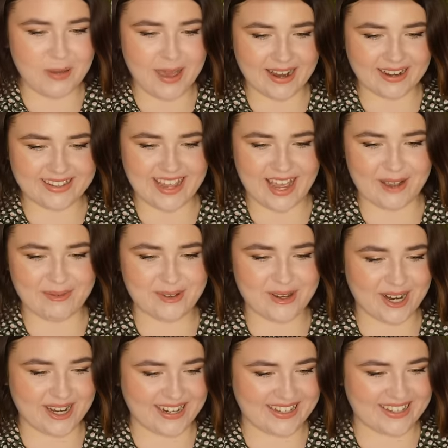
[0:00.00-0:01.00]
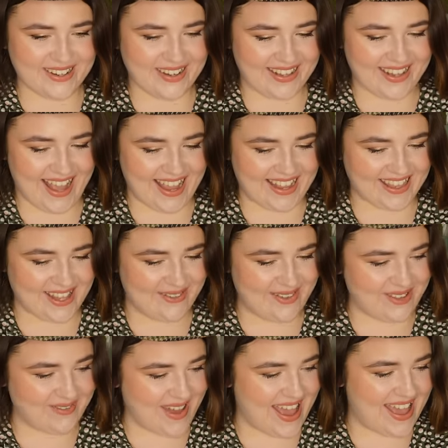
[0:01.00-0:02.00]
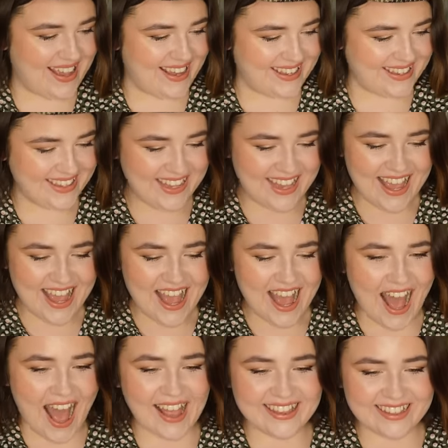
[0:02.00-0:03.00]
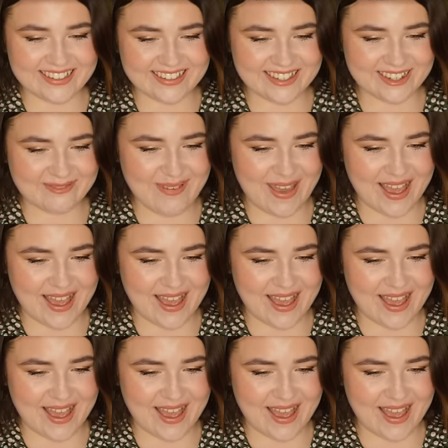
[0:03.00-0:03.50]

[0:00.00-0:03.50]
picked it. I'm struggling to align them in my. Allison